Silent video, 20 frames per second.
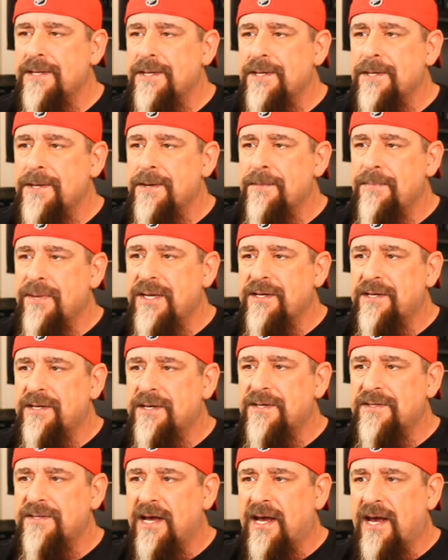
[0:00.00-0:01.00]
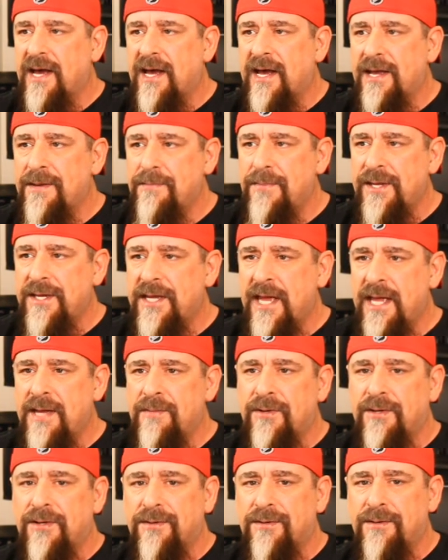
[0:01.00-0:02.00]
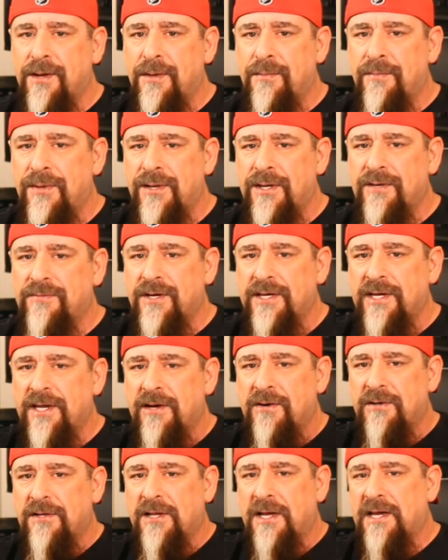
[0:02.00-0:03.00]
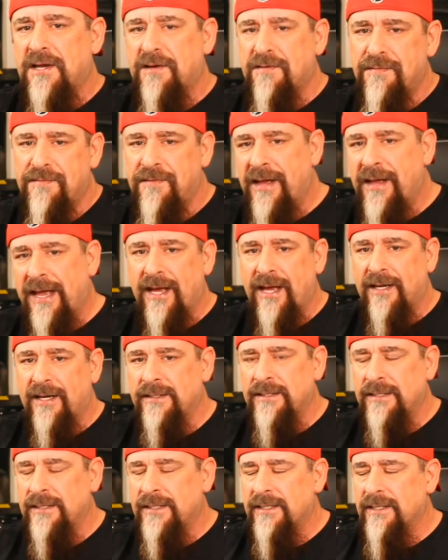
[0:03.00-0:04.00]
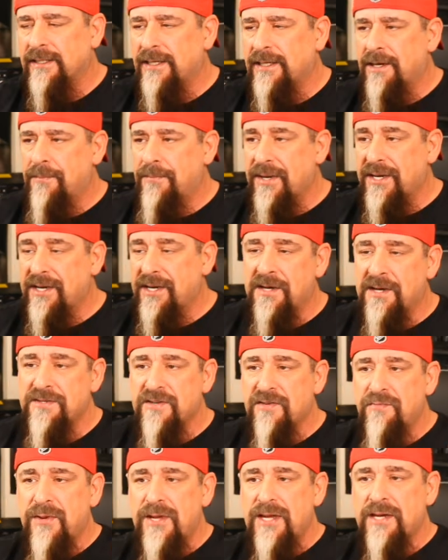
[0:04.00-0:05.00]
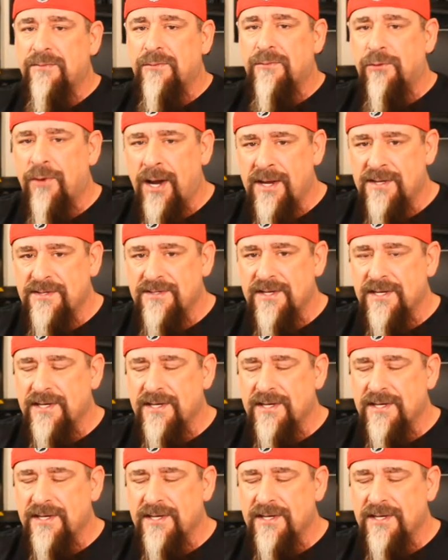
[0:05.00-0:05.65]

because I became a bit of a Carolina fan because of Peter Mrazek.